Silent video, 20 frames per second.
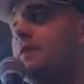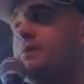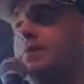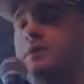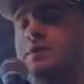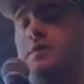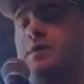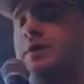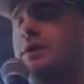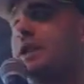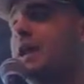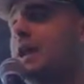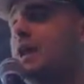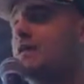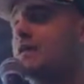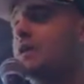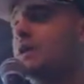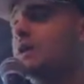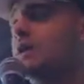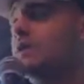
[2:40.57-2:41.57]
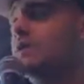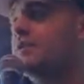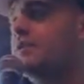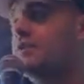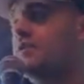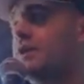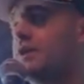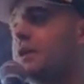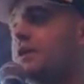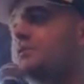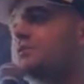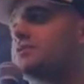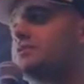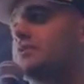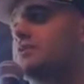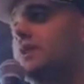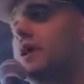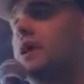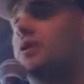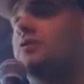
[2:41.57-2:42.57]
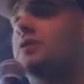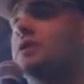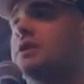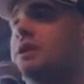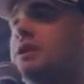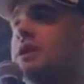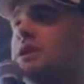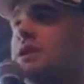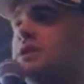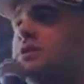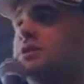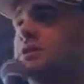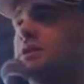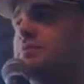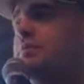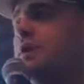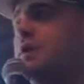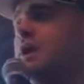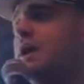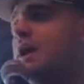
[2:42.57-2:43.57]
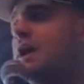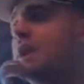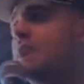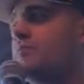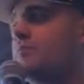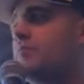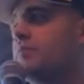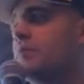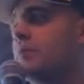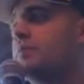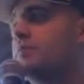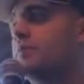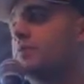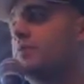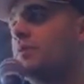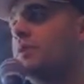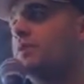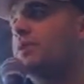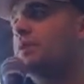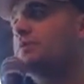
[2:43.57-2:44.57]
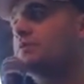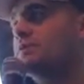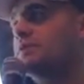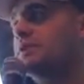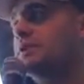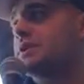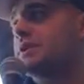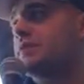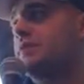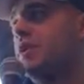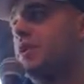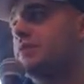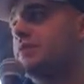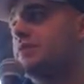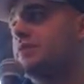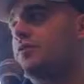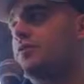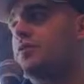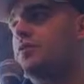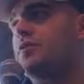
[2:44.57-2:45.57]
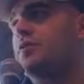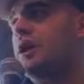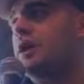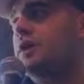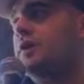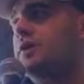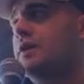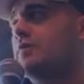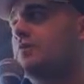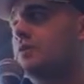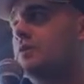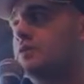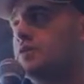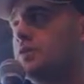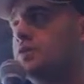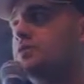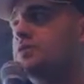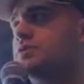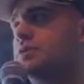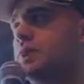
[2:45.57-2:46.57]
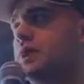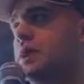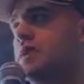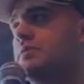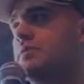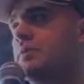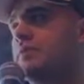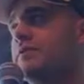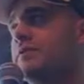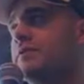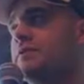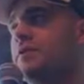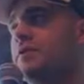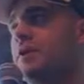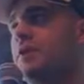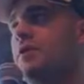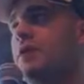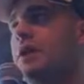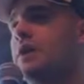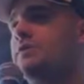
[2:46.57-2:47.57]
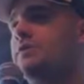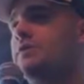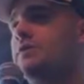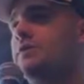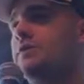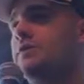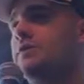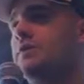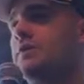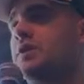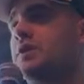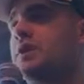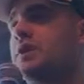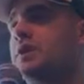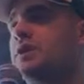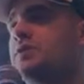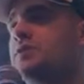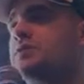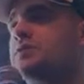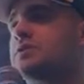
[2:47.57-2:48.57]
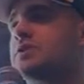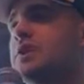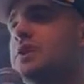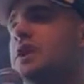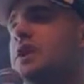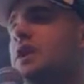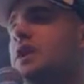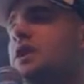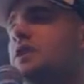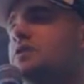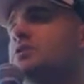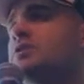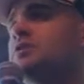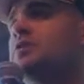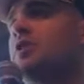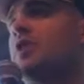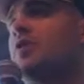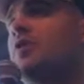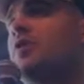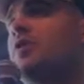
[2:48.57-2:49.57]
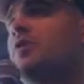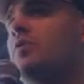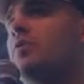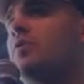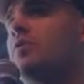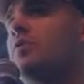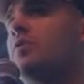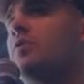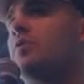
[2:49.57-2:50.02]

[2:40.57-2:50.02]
between now and 3 years from now, Jim Boeheim would be with them to see them all through. None of them would lose him if he stuck around for the 3 years. So